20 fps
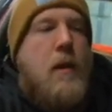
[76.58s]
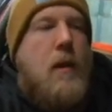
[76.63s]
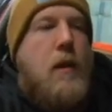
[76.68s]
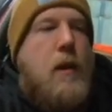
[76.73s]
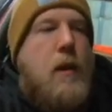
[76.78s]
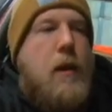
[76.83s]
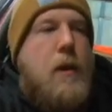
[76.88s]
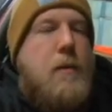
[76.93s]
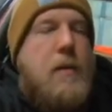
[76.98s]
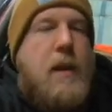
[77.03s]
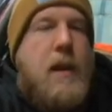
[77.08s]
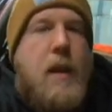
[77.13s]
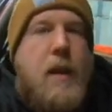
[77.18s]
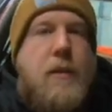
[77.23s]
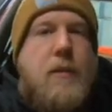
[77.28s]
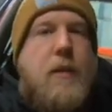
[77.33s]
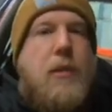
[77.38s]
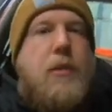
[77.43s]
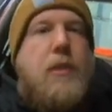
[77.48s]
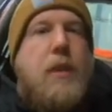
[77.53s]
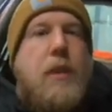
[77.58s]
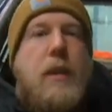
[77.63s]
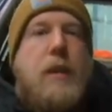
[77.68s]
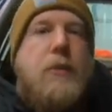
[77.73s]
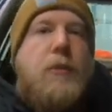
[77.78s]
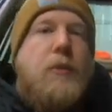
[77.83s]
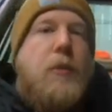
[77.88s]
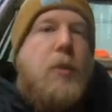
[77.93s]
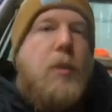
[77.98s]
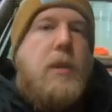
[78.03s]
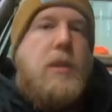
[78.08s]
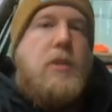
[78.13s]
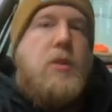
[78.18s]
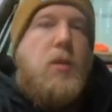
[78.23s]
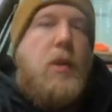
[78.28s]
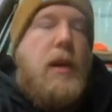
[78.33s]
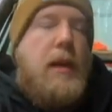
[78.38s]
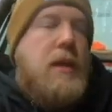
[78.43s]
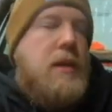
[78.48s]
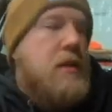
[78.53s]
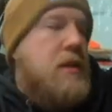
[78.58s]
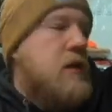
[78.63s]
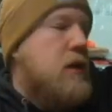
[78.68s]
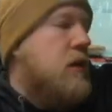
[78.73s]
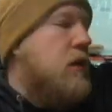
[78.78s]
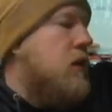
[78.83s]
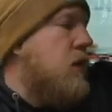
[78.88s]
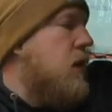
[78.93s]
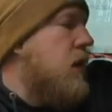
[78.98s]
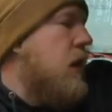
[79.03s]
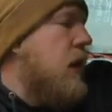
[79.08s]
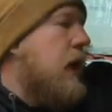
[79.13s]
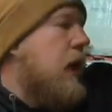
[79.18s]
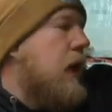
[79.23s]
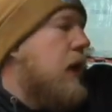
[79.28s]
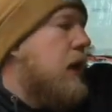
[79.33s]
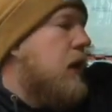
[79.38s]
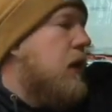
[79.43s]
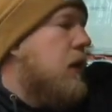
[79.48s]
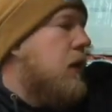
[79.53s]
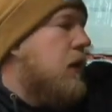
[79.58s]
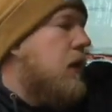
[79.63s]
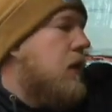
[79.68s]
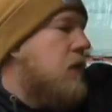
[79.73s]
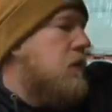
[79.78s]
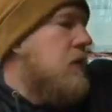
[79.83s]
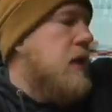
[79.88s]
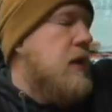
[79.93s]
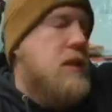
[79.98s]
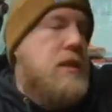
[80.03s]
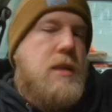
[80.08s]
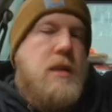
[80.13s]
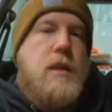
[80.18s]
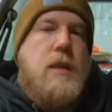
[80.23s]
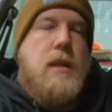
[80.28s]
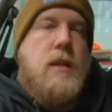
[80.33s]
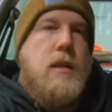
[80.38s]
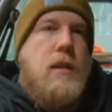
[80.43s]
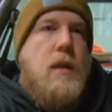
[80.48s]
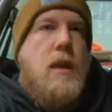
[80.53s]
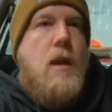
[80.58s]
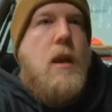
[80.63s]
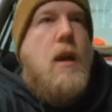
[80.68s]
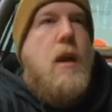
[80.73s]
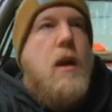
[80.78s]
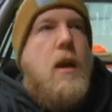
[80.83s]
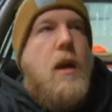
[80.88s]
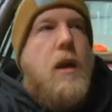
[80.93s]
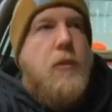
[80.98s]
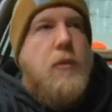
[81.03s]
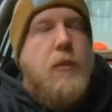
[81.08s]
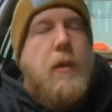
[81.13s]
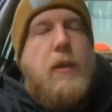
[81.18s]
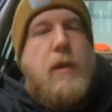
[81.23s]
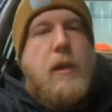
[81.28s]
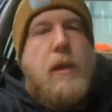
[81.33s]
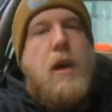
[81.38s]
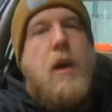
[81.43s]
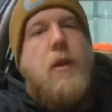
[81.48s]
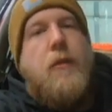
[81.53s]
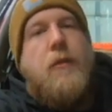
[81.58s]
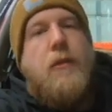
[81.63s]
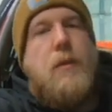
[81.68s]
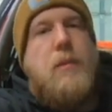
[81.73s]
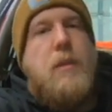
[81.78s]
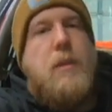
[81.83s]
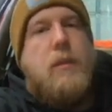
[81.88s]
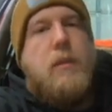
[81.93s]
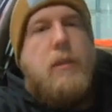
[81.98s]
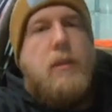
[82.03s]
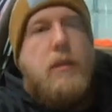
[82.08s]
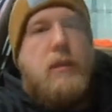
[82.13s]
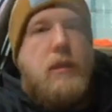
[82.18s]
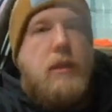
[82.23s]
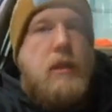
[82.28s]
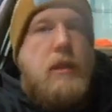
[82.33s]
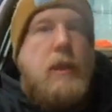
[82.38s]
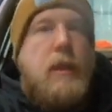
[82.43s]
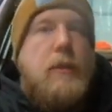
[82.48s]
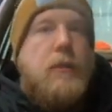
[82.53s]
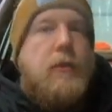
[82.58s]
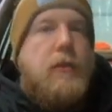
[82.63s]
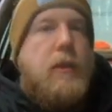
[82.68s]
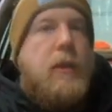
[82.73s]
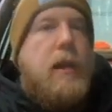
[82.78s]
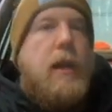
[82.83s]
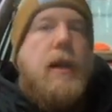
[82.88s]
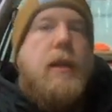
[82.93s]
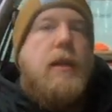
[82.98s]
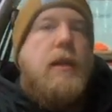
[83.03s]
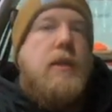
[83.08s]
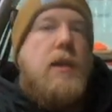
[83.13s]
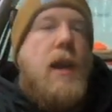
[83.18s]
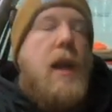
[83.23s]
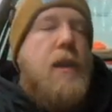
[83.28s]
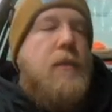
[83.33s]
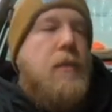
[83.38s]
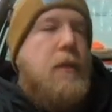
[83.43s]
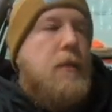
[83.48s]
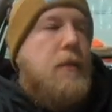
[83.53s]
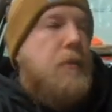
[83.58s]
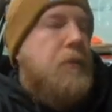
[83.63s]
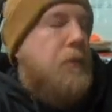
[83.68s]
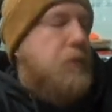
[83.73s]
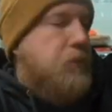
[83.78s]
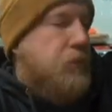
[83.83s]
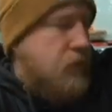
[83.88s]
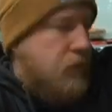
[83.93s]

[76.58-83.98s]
Um, and I have a 34 inch waist and it makes it a fairly comfortable seat for daily driving.